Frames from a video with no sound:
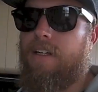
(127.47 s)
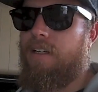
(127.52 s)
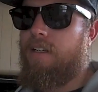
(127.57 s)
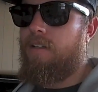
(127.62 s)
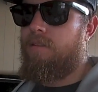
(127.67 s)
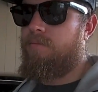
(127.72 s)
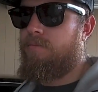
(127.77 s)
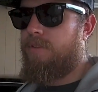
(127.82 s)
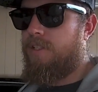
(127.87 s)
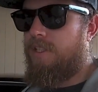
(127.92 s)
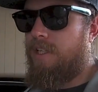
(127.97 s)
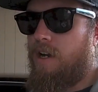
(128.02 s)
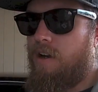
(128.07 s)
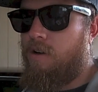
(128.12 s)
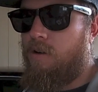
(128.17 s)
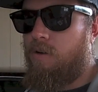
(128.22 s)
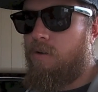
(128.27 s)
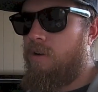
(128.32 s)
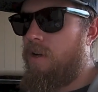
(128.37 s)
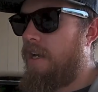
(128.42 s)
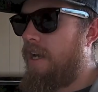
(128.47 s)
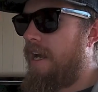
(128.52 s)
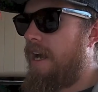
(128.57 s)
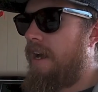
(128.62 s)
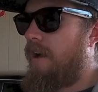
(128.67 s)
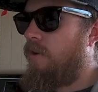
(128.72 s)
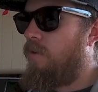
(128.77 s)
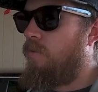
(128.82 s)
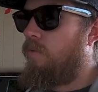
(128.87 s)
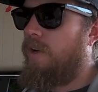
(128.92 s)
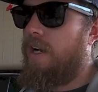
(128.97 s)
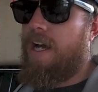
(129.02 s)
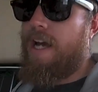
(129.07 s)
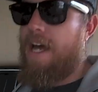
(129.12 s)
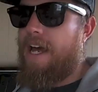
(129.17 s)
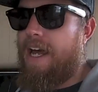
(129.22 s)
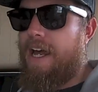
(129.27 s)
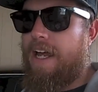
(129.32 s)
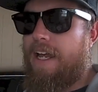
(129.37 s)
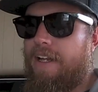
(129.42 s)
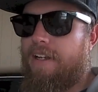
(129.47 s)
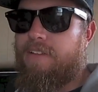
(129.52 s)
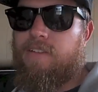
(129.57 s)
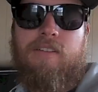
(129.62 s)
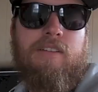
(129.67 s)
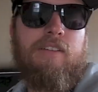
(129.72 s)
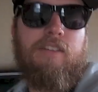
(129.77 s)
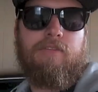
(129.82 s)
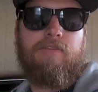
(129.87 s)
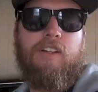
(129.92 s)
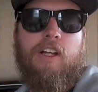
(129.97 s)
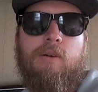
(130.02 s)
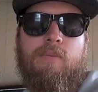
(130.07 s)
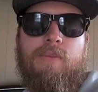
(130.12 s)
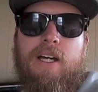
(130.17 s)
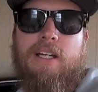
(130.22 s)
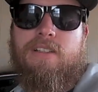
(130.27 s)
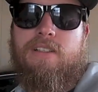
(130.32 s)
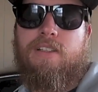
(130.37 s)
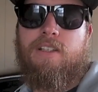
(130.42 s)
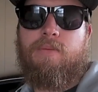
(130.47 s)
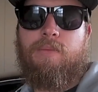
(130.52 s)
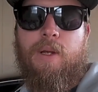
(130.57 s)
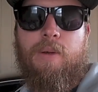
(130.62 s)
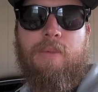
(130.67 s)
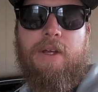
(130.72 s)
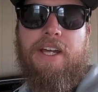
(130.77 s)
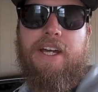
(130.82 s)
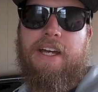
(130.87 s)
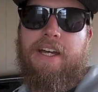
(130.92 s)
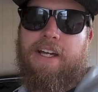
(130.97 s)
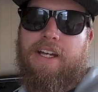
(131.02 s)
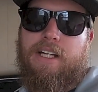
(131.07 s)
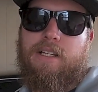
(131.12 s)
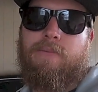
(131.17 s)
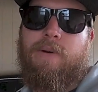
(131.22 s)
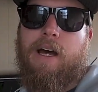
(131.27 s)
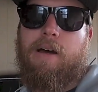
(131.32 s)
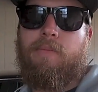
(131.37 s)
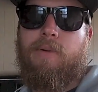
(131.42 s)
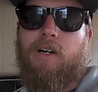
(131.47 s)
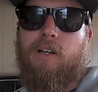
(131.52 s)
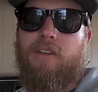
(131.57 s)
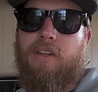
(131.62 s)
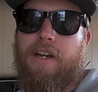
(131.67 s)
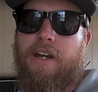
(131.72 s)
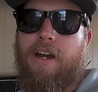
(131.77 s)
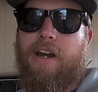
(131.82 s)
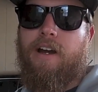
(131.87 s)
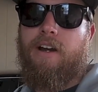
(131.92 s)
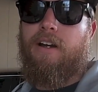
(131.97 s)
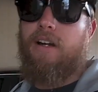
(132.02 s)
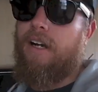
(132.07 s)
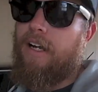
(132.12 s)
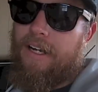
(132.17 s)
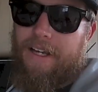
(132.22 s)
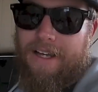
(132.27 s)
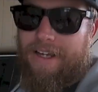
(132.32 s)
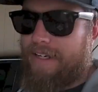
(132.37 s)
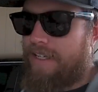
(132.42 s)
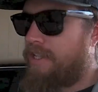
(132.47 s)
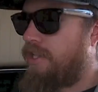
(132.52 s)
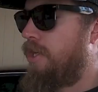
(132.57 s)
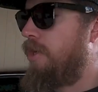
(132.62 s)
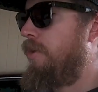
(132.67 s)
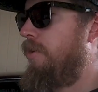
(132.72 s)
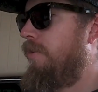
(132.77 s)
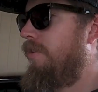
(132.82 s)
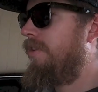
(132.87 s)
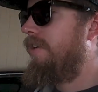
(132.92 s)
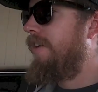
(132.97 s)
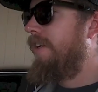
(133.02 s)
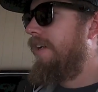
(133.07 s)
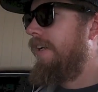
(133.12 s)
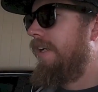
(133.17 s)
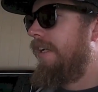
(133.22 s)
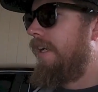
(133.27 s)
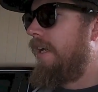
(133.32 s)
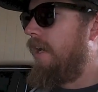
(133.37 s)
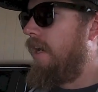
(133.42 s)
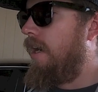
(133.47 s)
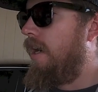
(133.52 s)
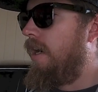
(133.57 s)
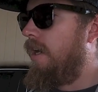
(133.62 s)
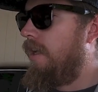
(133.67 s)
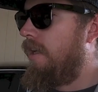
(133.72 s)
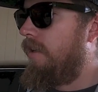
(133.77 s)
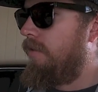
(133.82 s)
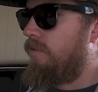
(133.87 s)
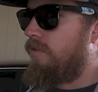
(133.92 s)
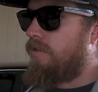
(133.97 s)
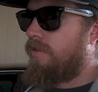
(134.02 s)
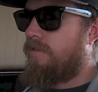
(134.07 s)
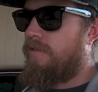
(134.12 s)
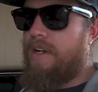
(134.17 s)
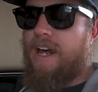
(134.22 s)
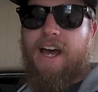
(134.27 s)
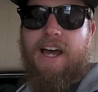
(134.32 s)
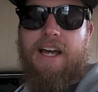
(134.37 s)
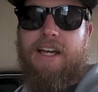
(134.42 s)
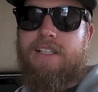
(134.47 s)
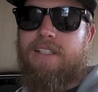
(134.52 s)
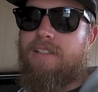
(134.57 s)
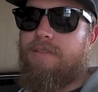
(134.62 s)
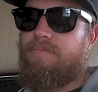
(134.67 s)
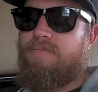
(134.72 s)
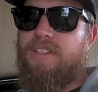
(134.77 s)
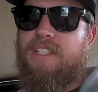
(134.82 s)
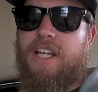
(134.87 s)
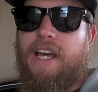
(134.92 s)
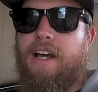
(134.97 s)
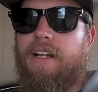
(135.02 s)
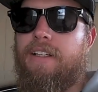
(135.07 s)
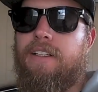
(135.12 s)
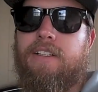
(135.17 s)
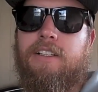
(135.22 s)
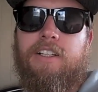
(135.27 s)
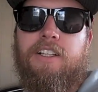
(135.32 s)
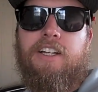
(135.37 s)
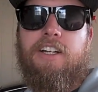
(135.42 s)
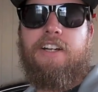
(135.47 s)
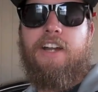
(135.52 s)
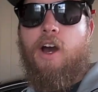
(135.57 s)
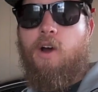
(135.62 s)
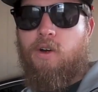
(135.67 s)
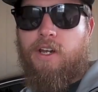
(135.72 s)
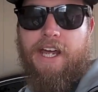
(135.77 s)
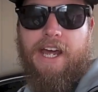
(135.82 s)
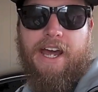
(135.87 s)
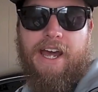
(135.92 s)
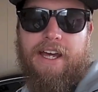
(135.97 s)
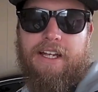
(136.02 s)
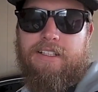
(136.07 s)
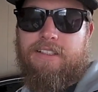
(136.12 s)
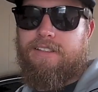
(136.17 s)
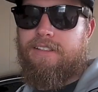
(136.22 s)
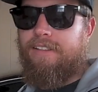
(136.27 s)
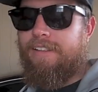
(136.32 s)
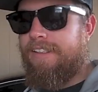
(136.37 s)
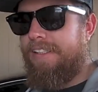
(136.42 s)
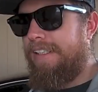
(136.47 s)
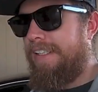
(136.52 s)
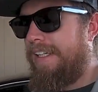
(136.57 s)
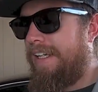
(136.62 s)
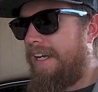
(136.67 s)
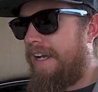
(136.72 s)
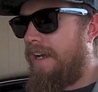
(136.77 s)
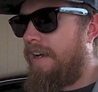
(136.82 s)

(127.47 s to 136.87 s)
Um, so when I had the Flowmasters and the BBK X pipe on there, I had a tune. Uh, it was nice, sounded good, no cats.